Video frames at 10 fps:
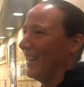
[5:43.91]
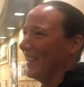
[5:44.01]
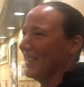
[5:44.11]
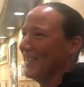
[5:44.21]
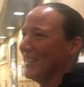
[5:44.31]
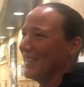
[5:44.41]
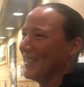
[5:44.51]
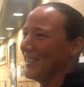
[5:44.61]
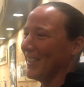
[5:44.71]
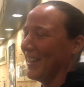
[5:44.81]
I think
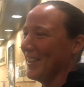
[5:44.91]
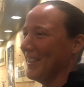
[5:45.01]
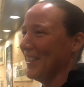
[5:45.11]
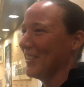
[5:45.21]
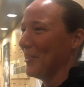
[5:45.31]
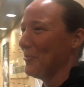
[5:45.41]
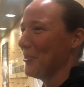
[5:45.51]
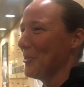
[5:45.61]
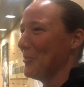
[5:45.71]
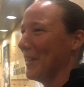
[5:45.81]
that's I think that's up
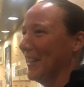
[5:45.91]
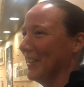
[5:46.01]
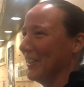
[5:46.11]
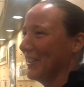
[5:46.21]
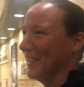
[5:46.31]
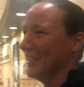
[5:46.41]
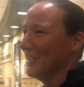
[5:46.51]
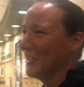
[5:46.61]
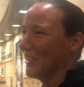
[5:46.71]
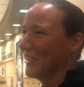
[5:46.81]
for debate. I think
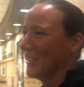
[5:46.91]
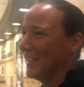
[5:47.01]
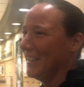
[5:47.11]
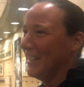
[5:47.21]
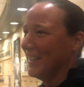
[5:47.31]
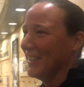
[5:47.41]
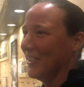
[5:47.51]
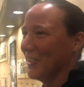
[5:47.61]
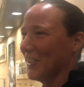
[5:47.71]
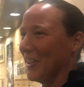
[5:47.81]
there's
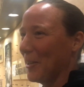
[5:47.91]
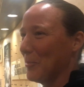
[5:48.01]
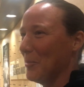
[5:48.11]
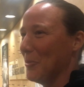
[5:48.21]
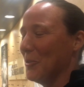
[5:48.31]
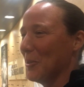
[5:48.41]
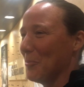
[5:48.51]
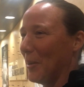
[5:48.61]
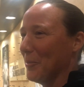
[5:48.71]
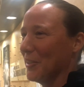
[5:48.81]
there's a lot of people who could
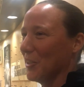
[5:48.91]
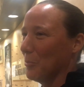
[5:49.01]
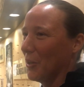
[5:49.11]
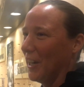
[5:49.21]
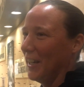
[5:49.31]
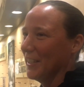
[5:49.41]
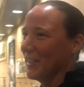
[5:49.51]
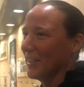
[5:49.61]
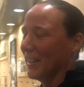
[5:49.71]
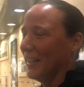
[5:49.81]
probably
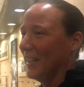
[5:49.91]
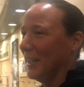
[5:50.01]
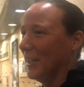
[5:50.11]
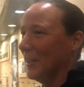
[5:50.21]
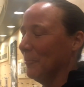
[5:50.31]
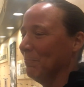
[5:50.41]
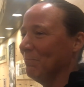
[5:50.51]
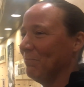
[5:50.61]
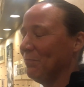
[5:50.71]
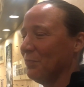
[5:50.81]
surprise. Um,
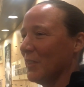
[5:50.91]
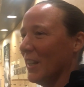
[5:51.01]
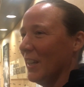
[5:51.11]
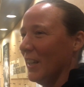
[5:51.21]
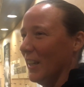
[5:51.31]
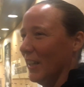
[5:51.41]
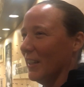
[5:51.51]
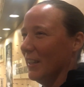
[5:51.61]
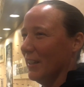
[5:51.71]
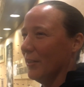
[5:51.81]

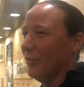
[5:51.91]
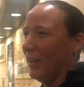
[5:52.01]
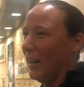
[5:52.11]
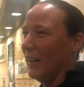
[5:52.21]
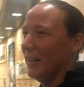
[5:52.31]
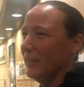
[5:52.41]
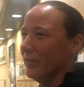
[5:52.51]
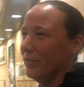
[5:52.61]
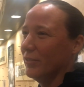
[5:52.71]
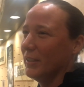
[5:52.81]
in in the
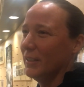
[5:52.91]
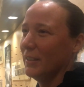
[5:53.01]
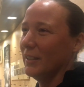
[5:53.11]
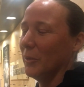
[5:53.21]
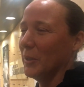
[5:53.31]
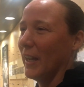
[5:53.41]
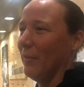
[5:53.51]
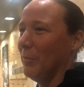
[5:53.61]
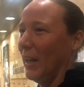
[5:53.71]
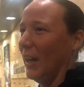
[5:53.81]
five that we
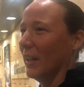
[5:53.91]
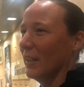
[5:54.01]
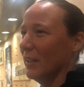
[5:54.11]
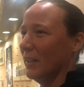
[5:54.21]
have back,